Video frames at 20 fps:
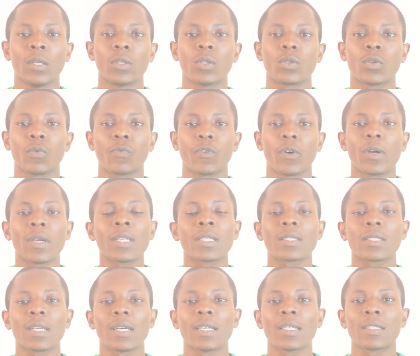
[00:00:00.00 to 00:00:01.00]
So for
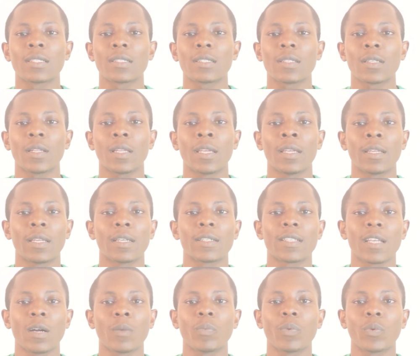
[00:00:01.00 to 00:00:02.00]
instance, in the
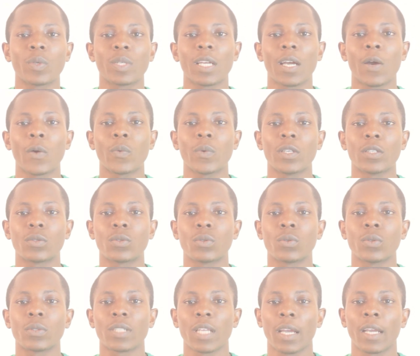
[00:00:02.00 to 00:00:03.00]
example that we
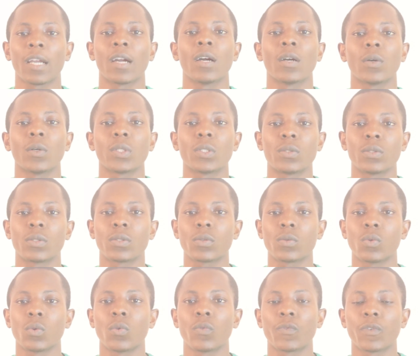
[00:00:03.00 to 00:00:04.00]
chose, I can't go to
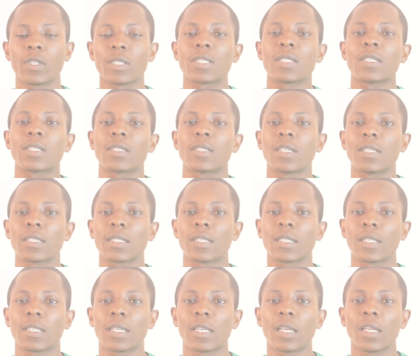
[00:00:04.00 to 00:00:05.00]
school for 6 years
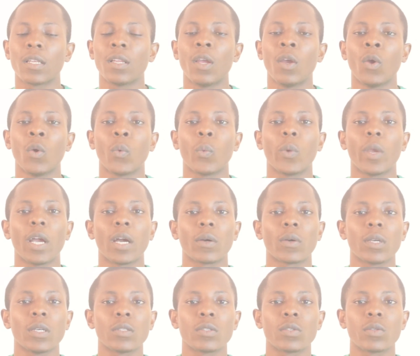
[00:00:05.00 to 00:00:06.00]
again, we are
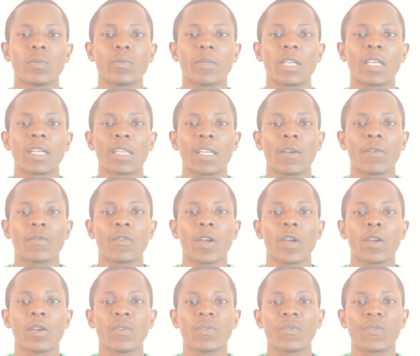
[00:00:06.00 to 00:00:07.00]
going to make the
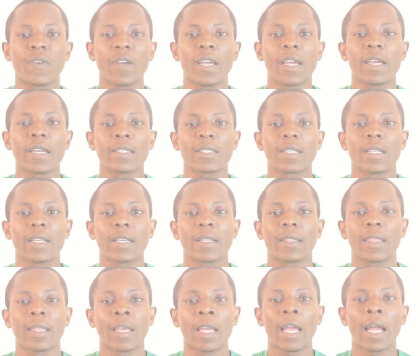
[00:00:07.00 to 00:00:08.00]
very first
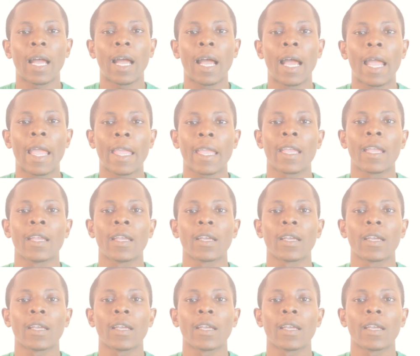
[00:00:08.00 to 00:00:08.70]
letter I